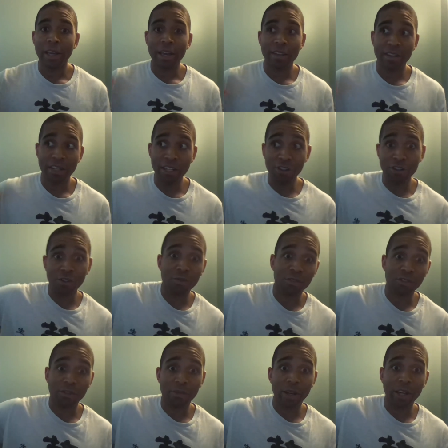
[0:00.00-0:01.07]
had an issue
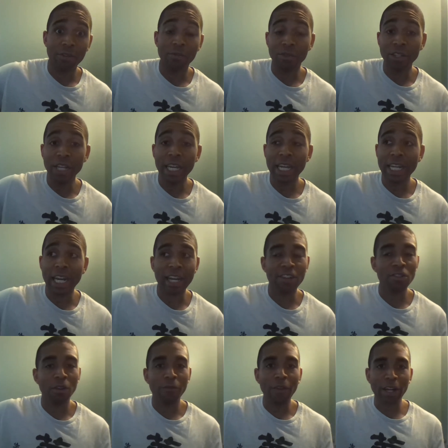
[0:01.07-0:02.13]
with some guy who did, and it's
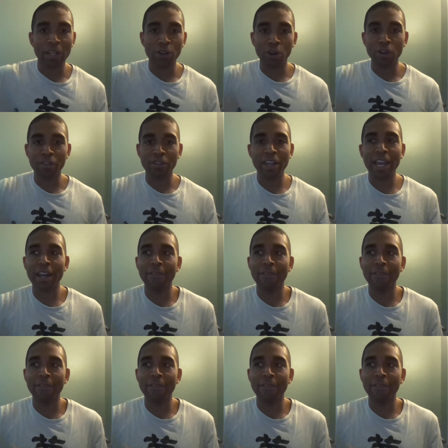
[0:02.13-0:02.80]
still affecting her this day,